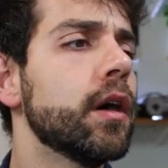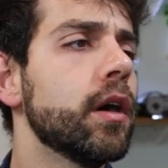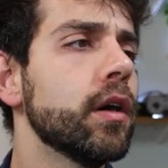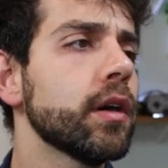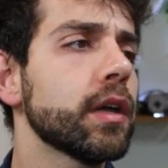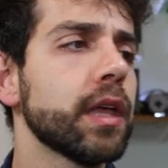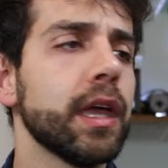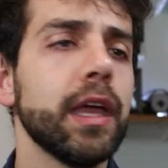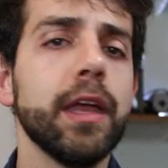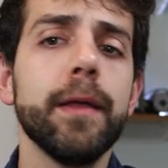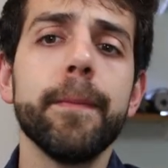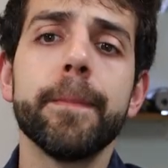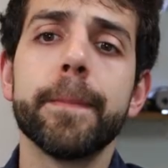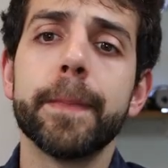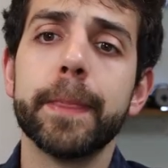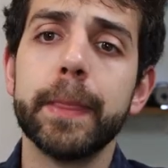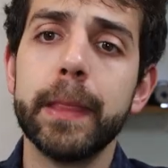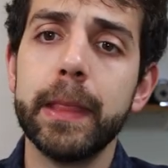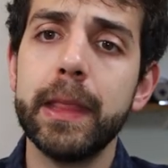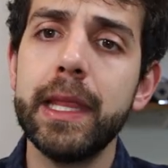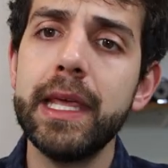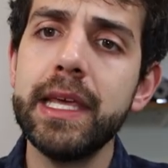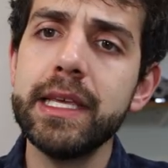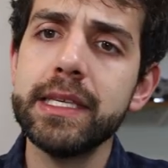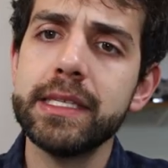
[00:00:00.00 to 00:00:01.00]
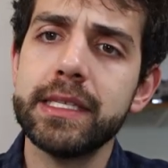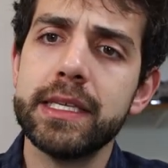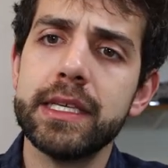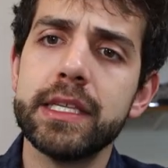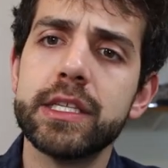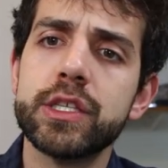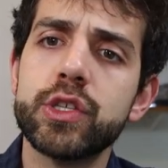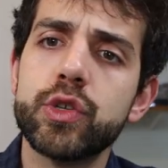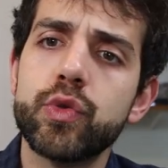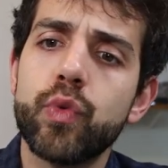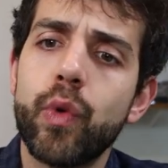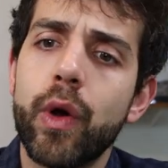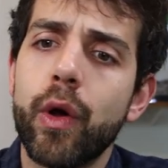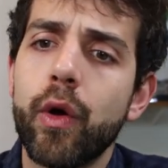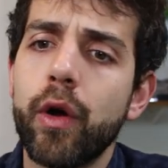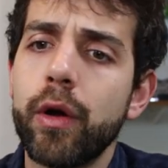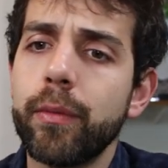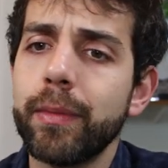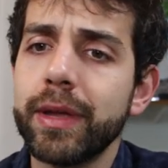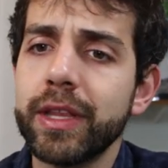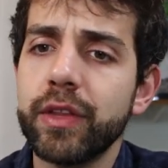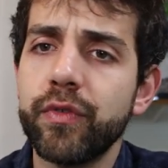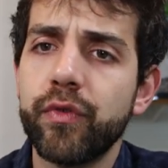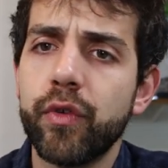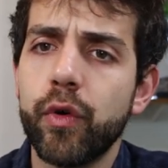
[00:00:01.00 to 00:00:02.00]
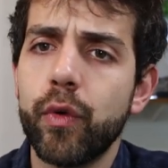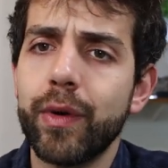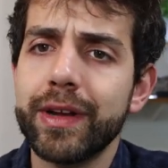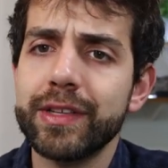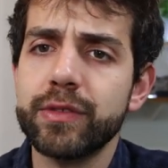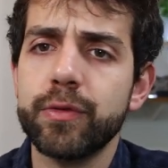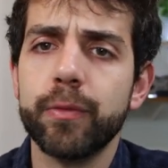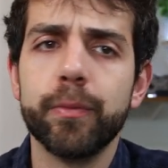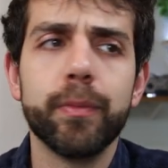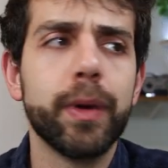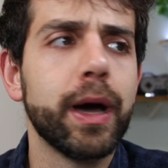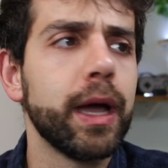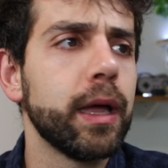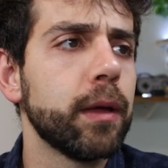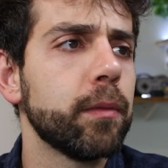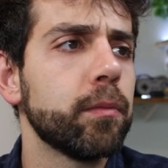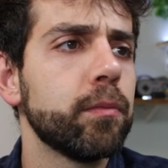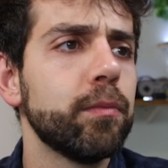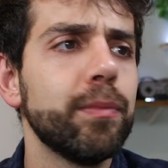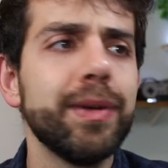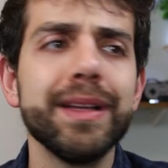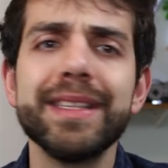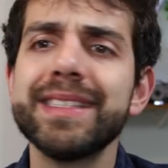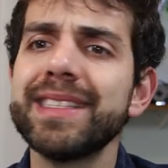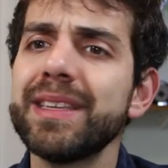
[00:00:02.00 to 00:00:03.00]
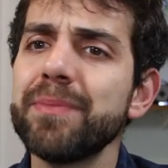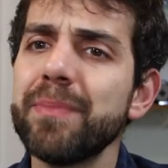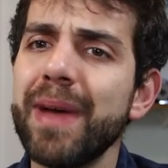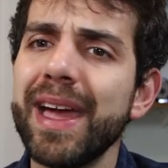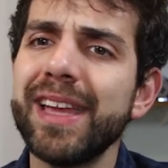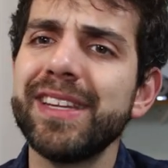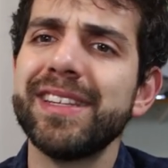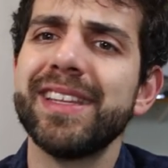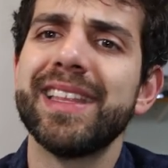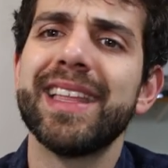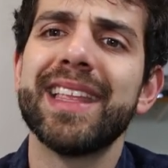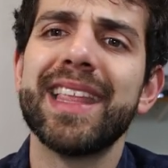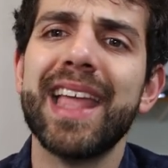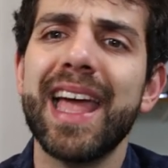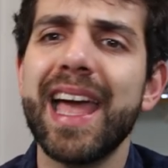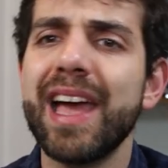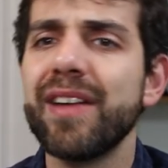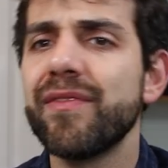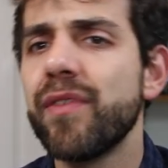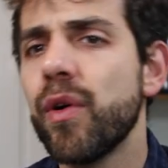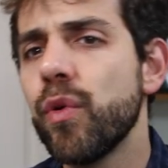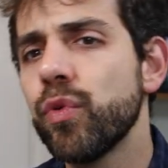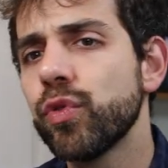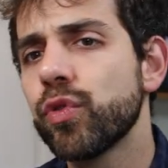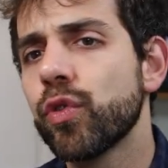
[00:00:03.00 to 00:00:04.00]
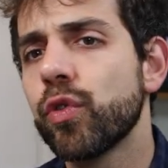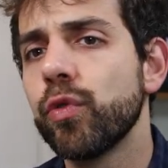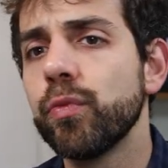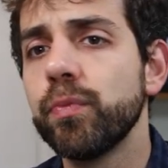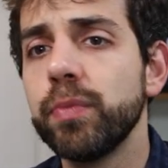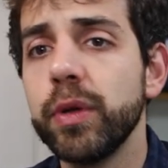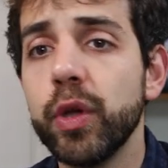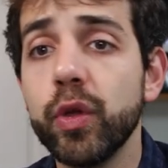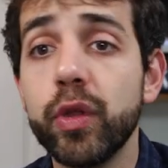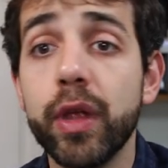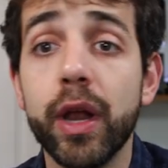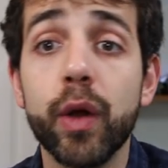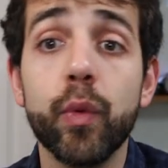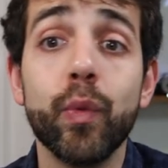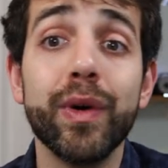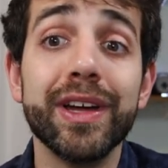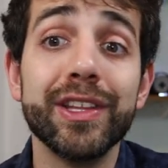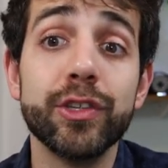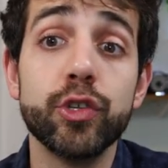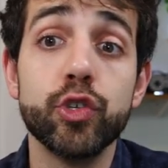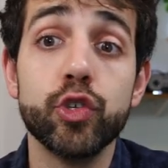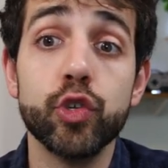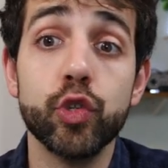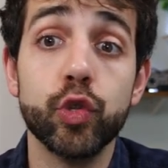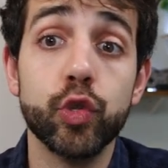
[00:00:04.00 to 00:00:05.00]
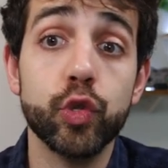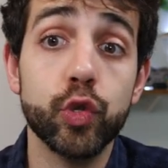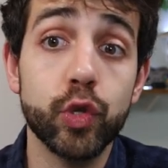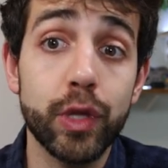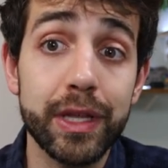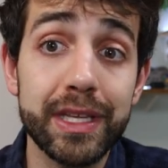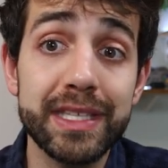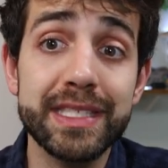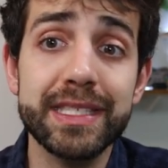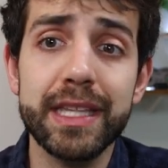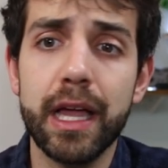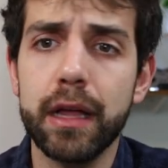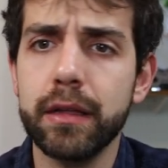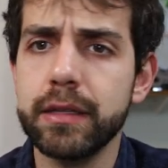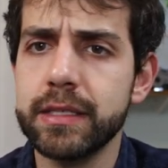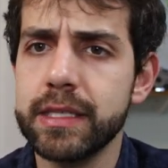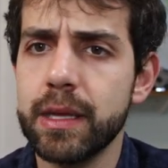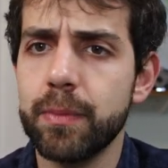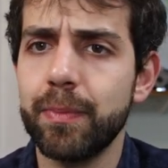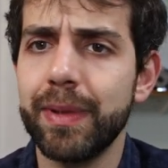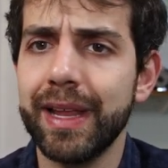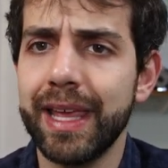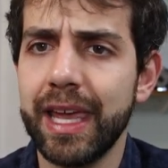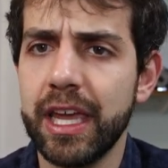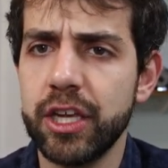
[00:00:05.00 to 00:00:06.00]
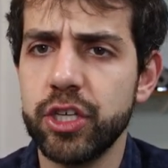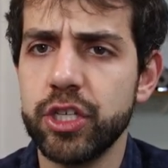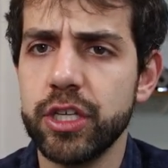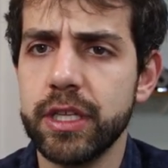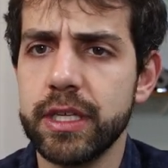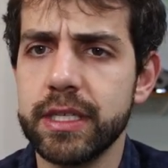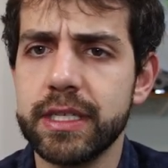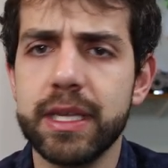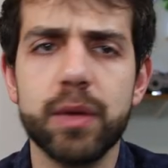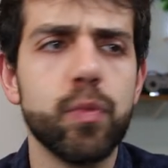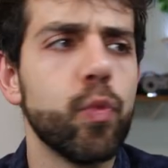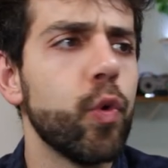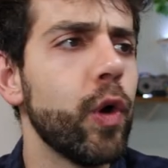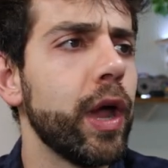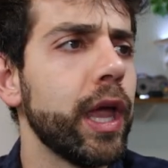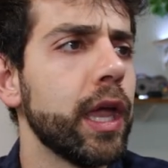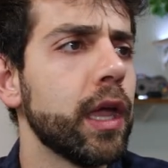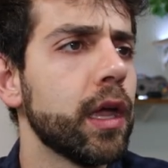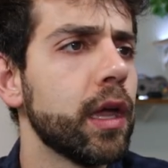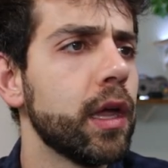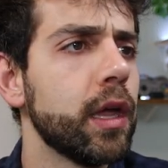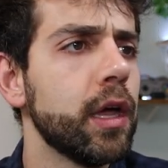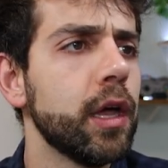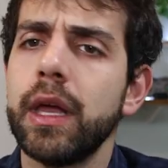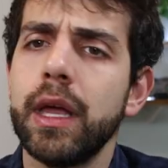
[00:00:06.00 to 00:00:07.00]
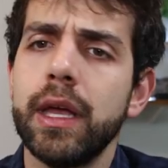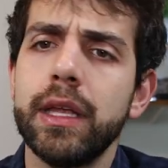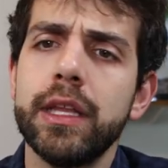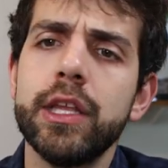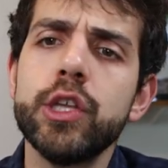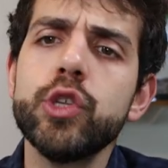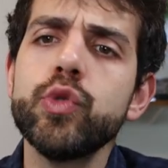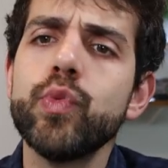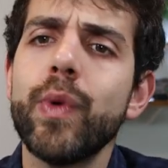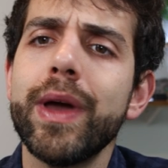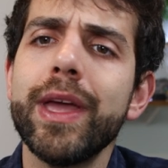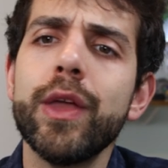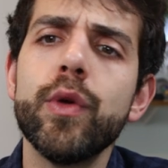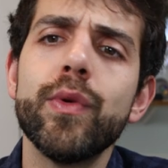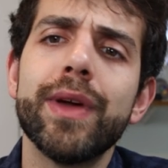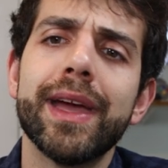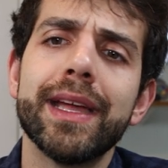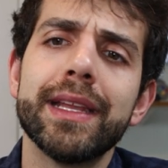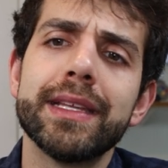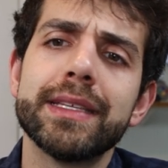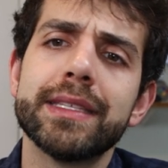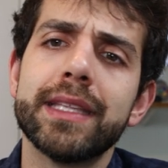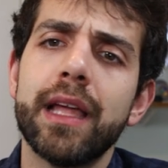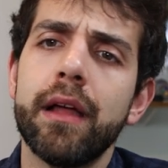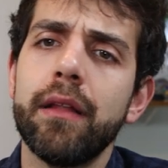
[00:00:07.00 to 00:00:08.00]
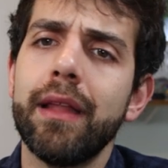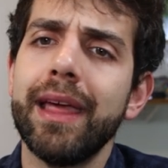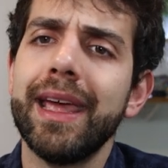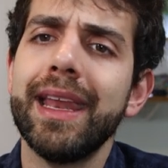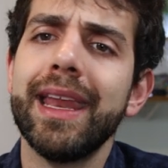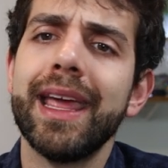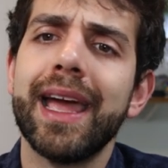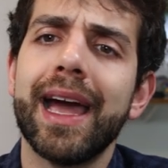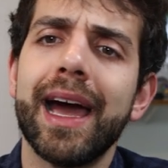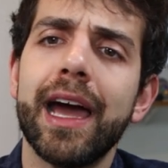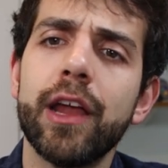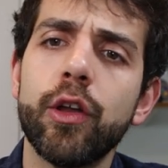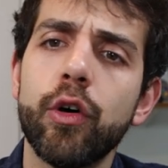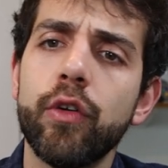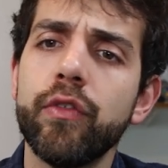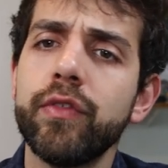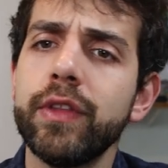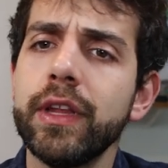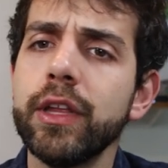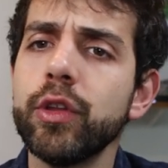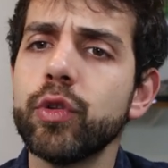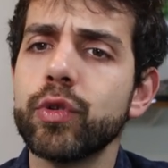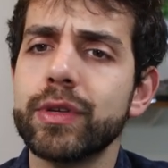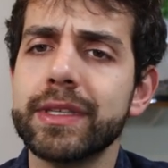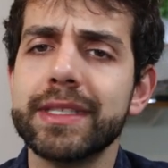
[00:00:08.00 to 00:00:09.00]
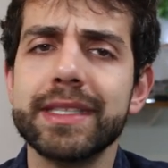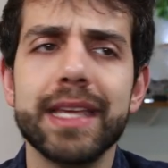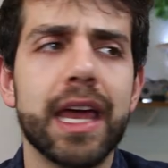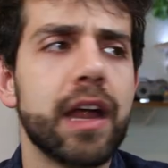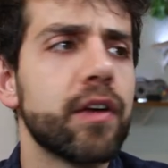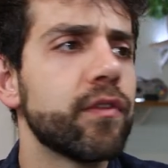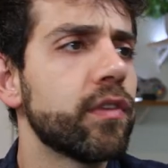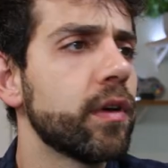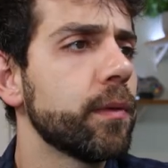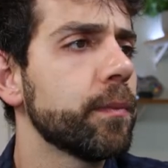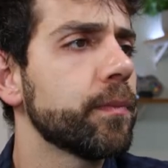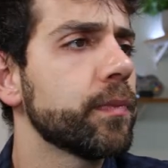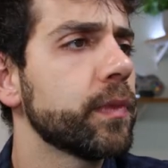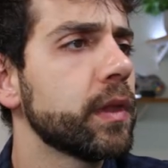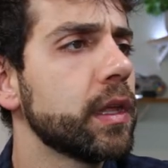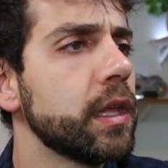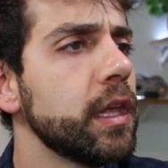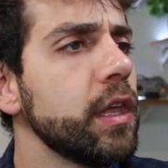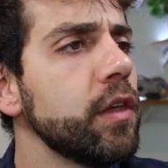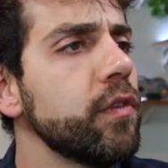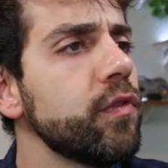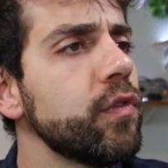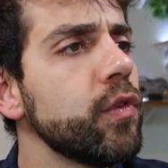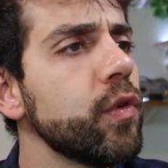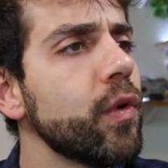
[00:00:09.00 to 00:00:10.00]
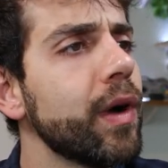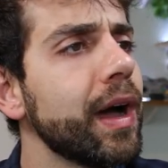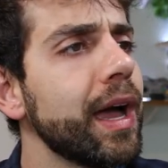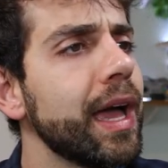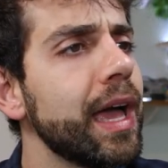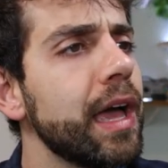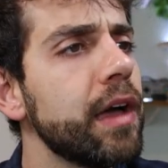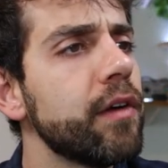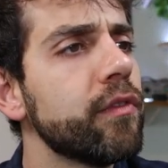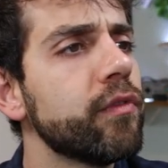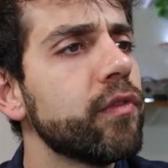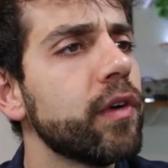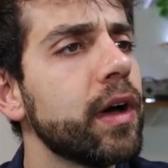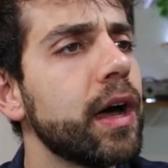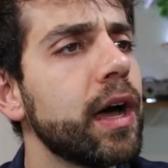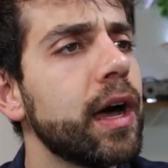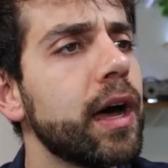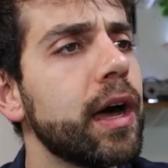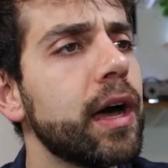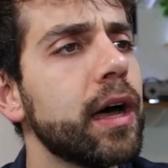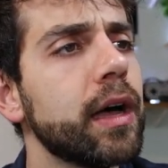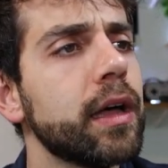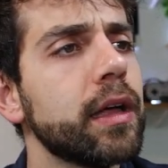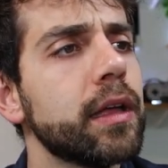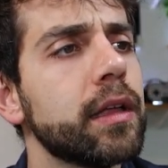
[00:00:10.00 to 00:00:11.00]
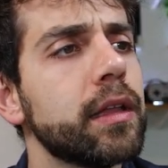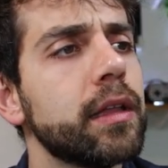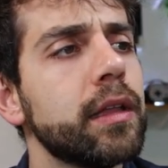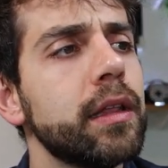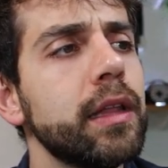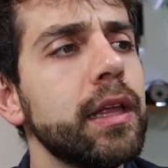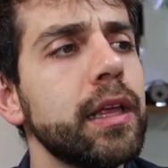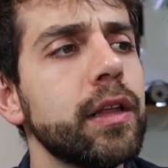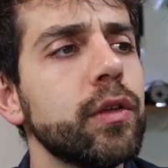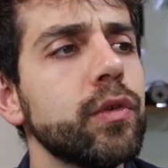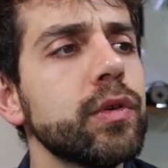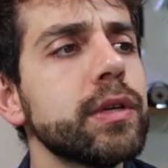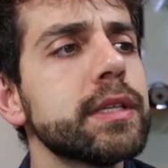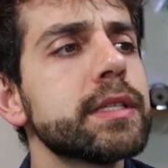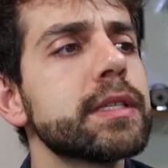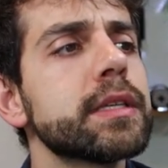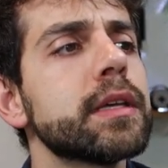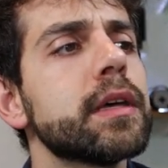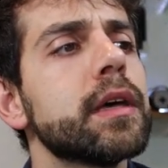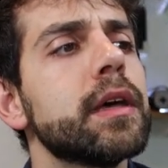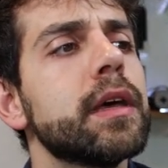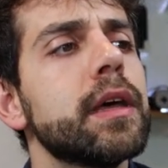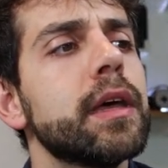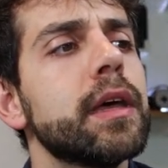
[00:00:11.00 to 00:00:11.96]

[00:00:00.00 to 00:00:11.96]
Okay, this is requirement for Raspberry Pi, but imagine that I have an old computer and I want to install this application the same way. In this way, you can install any kind of Linux server. If you have a Linux